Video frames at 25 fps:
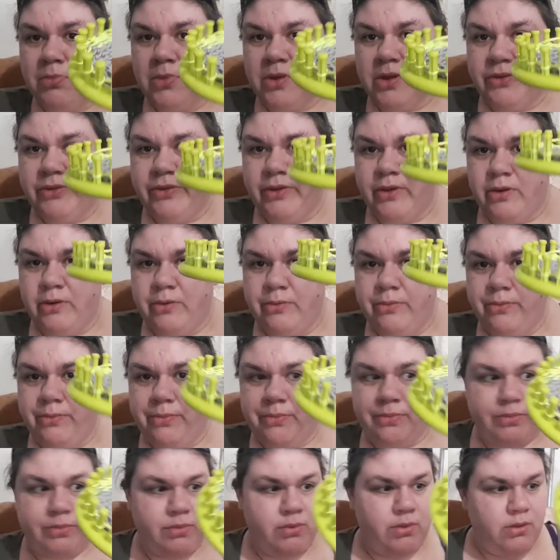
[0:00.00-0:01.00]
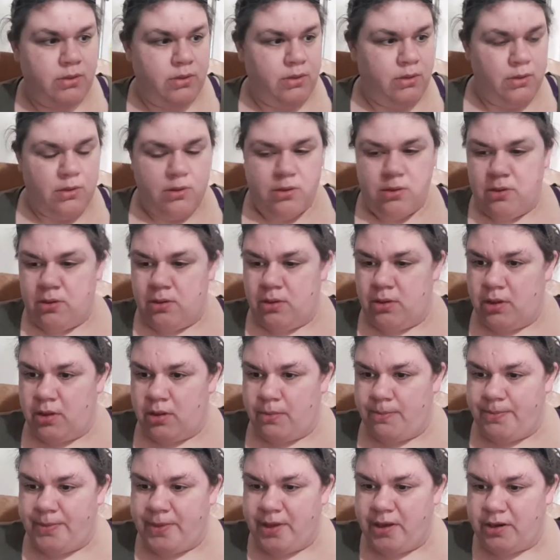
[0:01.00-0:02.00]
So,
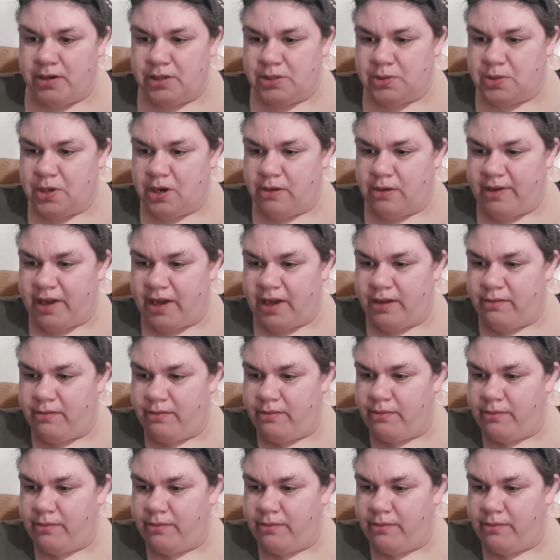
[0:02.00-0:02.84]
here's where I'm at.